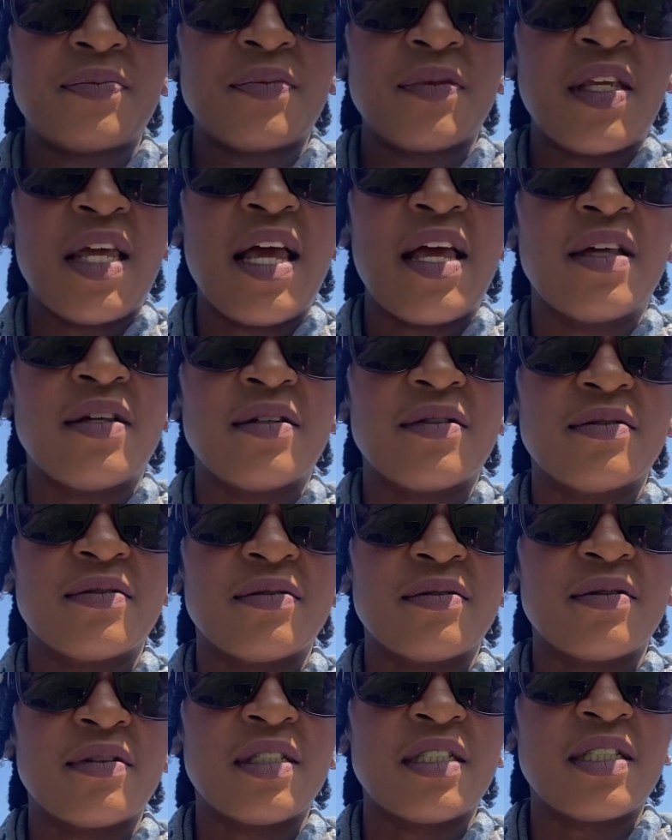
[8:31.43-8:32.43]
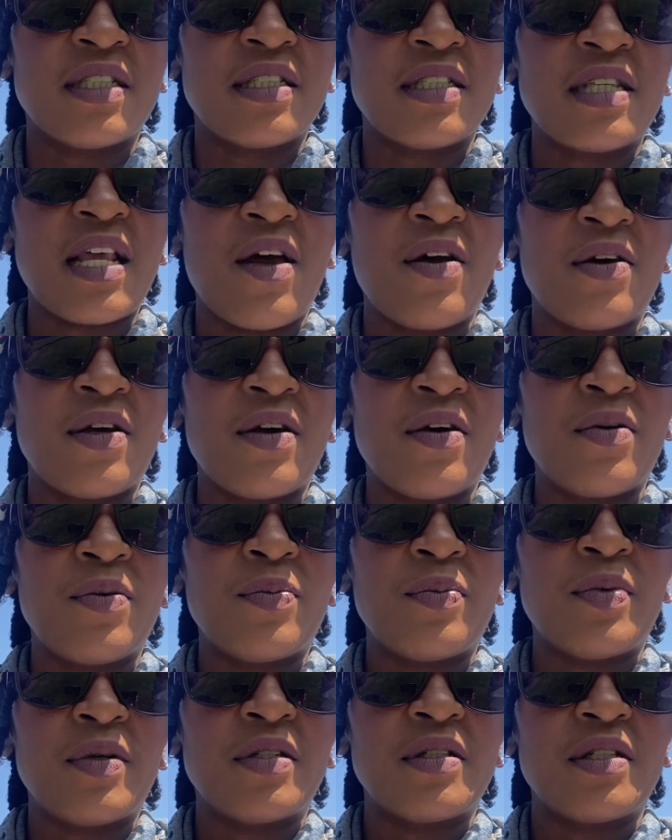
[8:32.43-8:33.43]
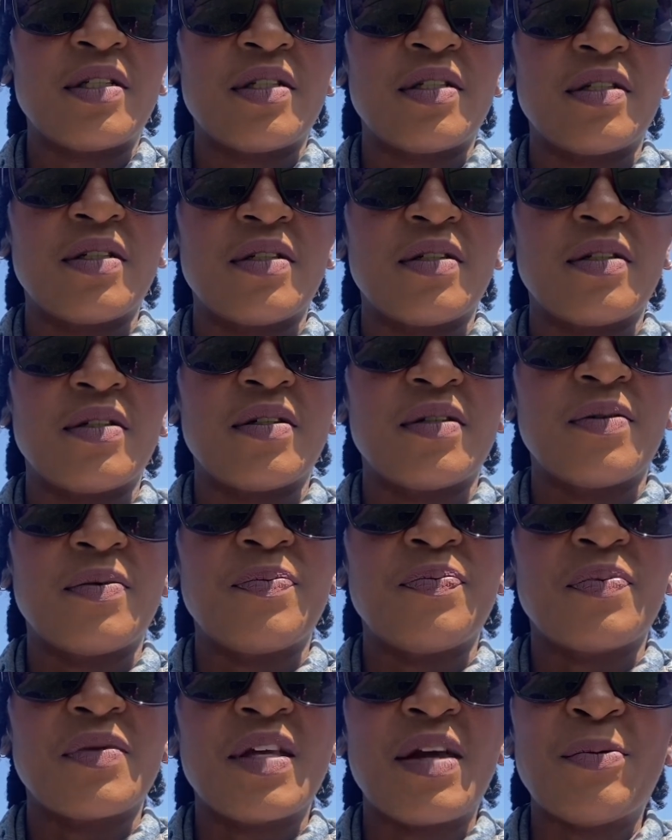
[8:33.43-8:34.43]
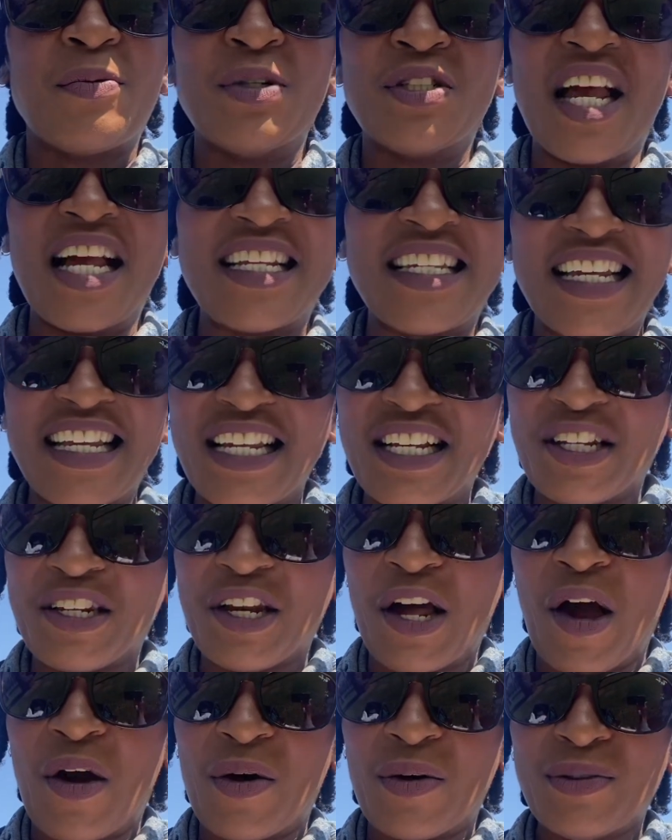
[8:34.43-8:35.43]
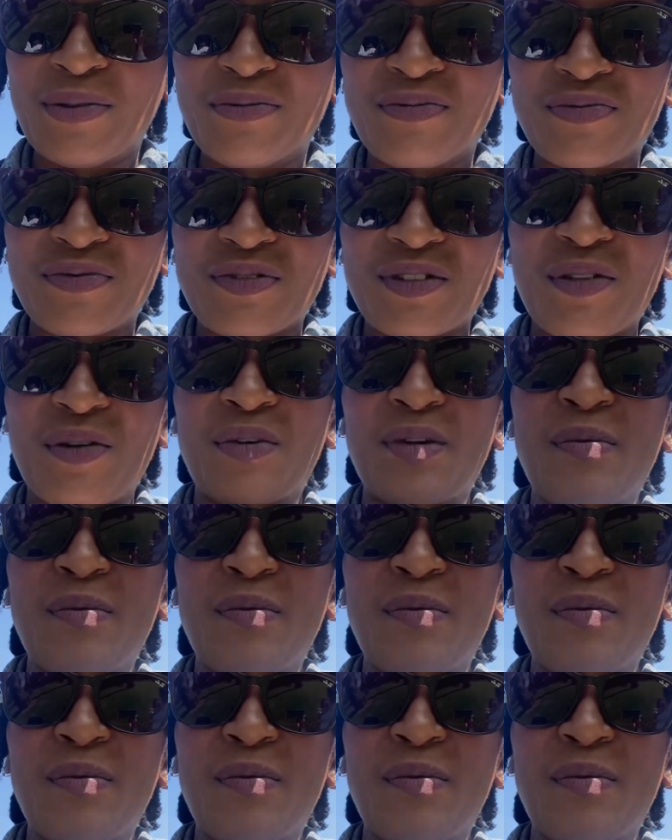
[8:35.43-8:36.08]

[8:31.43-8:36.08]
yeah, this stuff. is how it opens. Wait. Yeah. Which I didn't know when we